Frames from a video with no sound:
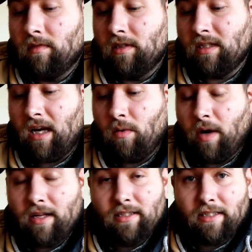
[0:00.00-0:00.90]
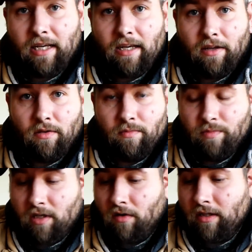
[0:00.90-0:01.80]
just kind of wait and see. You'll
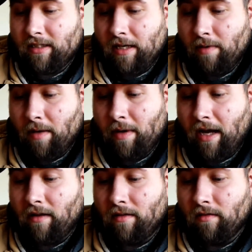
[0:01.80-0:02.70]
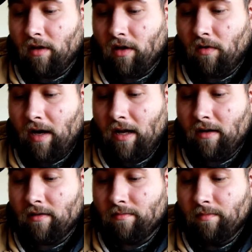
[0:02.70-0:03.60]
generally see them coming out and looking
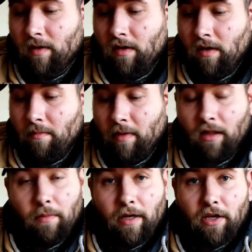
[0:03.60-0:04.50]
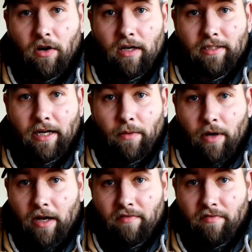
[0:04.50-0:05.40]
around and be a little bit curious
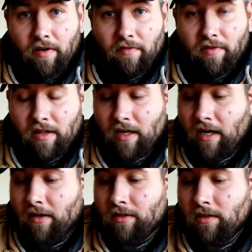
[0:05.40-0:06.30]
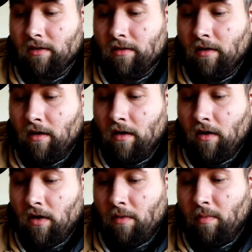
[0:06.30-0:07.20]
anyway, if nothing else.
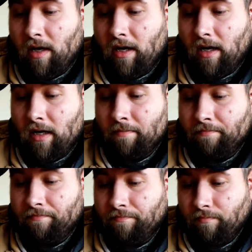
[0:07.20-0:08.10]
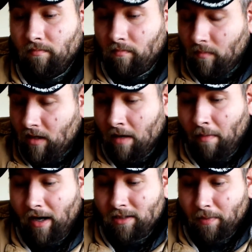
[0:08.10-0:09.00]
But in
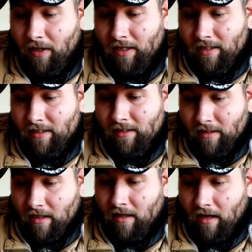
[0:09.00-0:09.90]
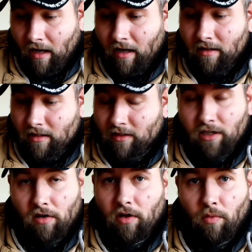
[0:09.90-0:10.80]
my experience, this
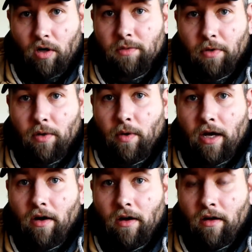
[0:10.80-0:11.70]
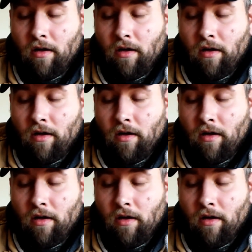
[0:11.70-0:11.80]
generally works pretty well.